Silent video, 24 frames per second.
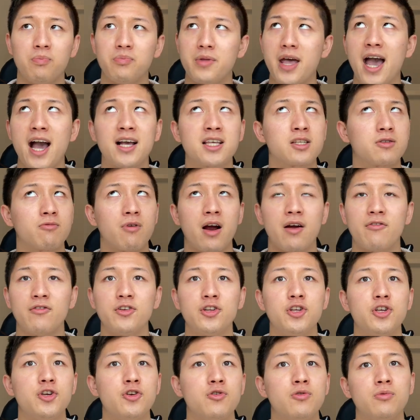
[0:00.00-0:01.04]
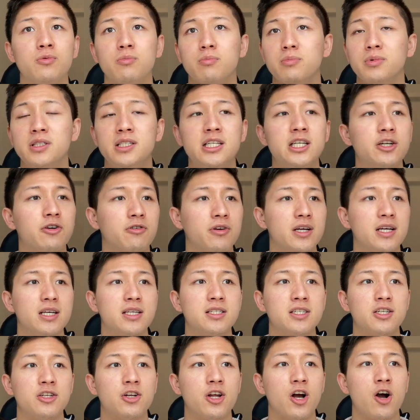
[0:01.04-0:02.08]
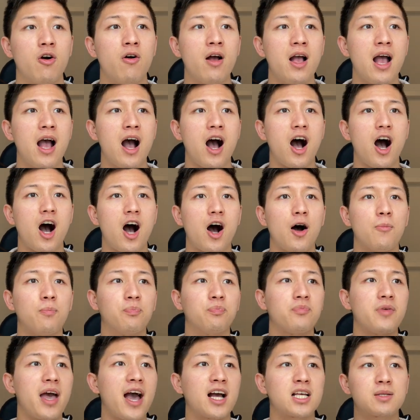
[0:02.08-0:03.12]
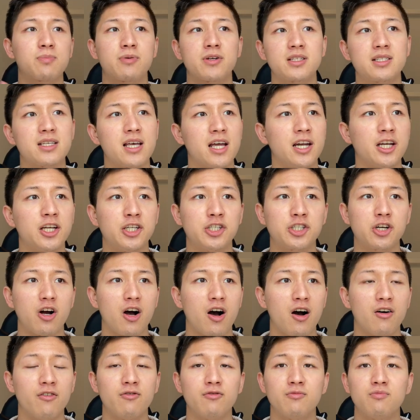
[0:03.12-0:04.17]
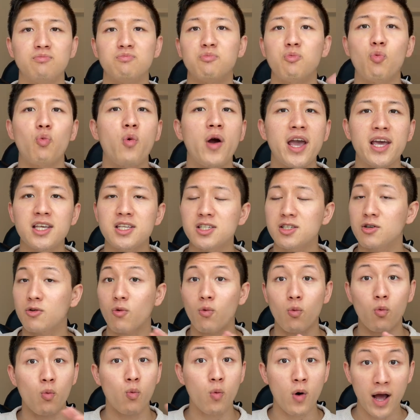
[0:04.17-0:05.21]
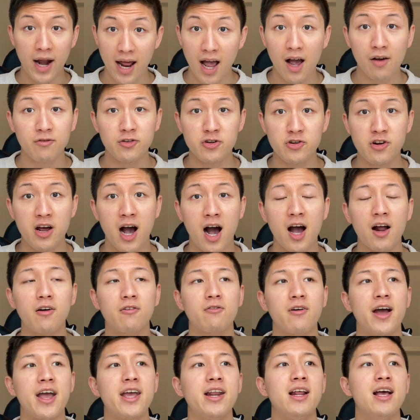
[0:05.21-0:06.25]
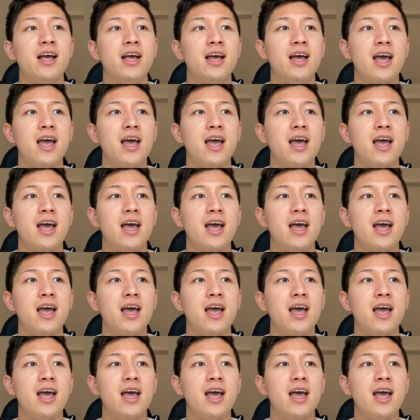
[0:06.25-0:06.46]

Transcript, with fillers: X revenue decrease, you know, um, X percentage of waste, what have you not, right?